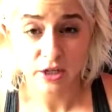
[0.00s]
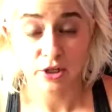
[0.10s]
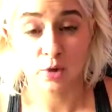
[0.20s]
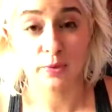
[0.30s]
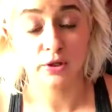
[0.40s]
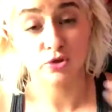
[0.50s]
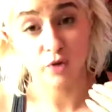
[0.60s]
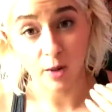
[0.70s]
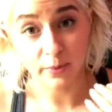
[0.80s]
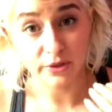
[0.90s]
You could put a
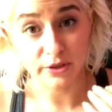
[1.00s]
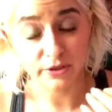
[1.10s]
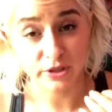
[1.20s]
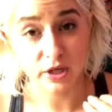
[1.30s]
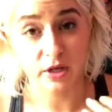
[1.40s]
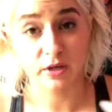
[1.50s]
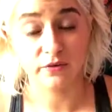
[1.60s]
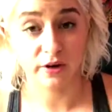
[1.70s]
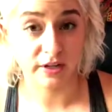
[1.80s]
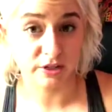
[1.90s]
drop under your tongue
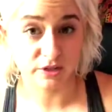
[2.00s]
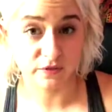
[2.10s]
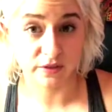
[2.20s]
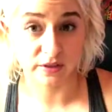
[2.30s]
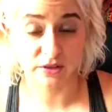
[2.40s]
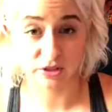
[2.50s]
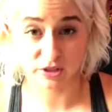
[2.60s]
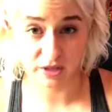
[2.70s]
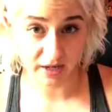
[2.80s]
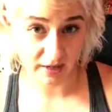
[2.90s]
for anxious feelings, just
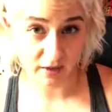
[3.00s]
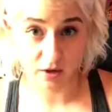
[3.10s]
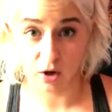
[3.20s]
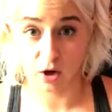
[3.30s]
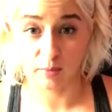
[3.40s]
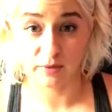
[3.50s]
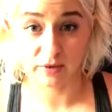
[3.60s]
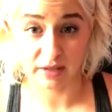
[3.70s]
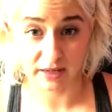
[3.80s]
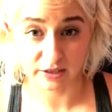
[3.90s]
to kind of calm and
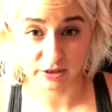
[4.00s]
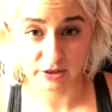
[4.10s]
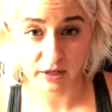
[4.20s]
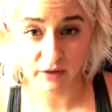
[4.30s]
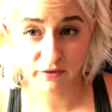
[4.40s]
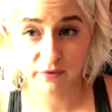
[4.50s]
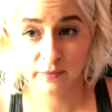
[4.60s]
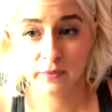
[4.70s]
relax yourself.